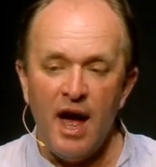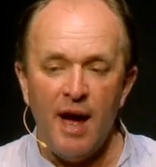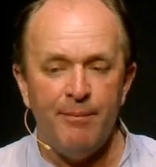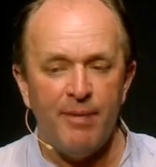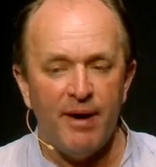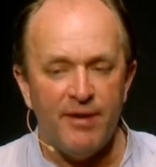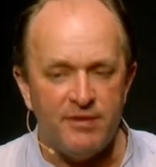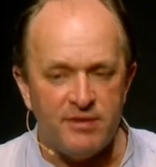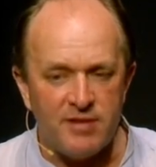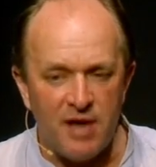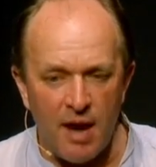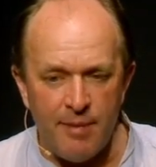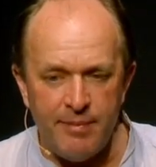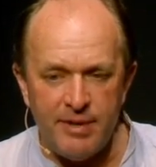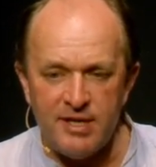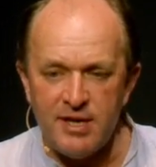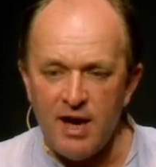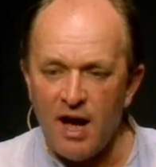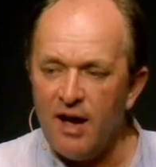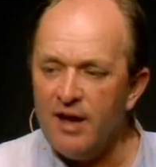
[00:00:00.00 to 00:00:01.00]
And by the time
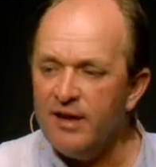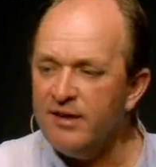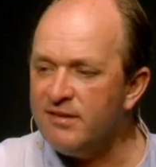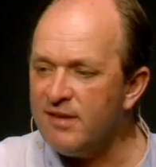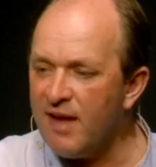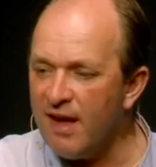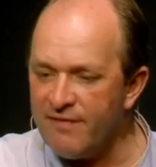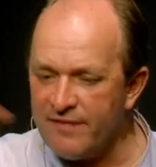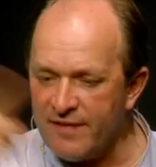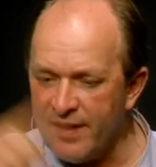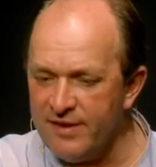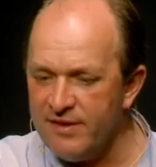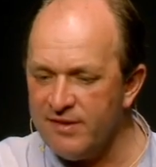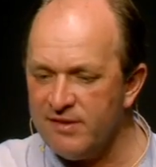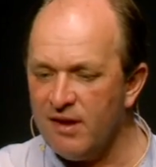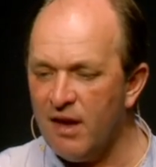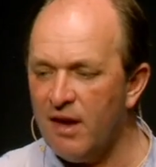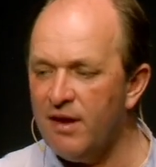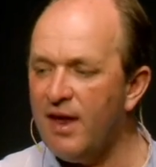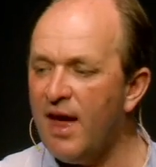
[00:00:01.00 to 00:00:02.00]
he dies,
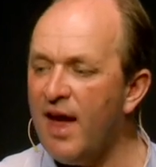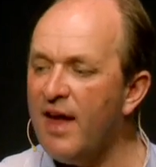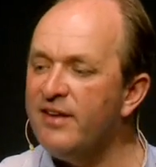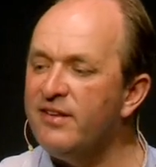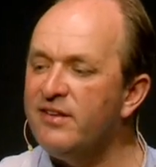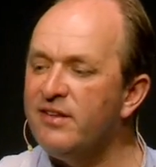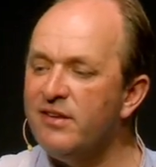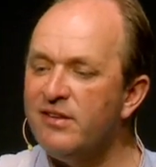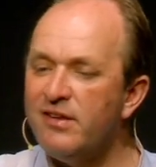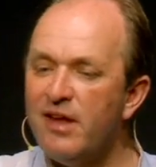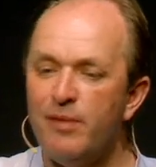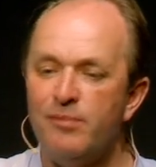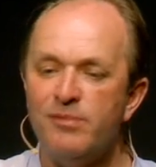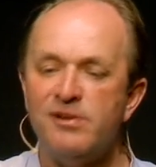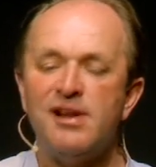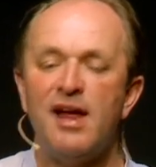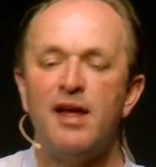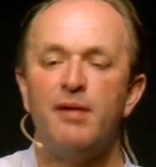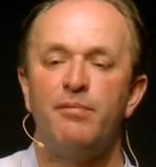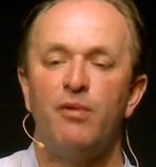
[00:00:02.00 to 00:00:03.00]
Afghanistan has the same
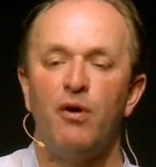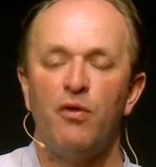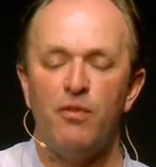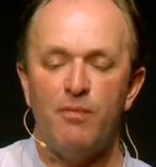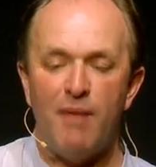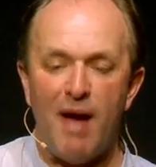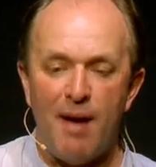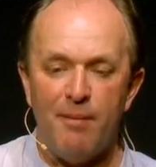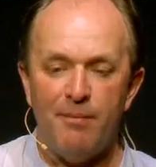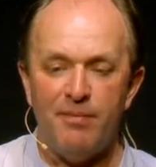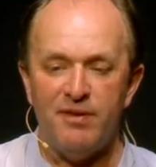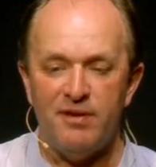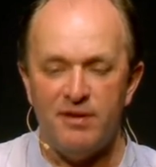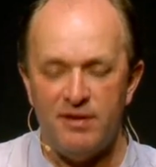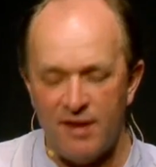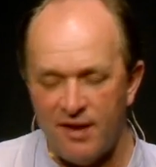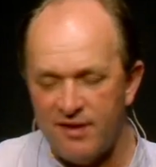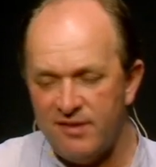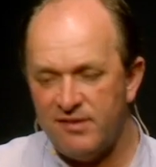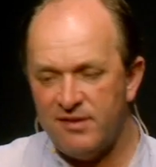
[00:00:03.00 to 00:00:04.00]
shape on the map that
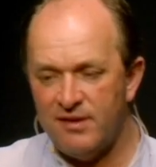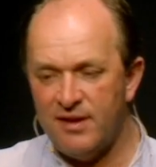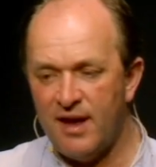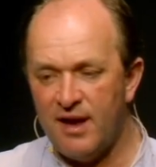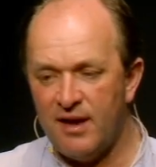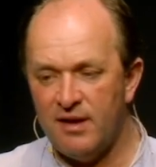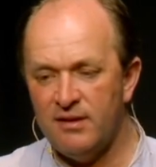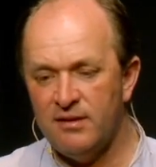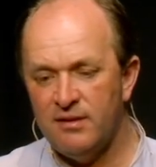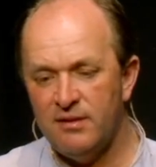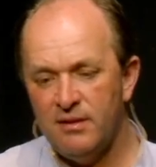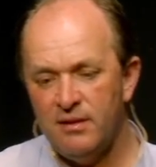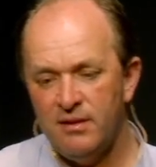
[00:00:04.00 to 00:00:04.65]
it does today.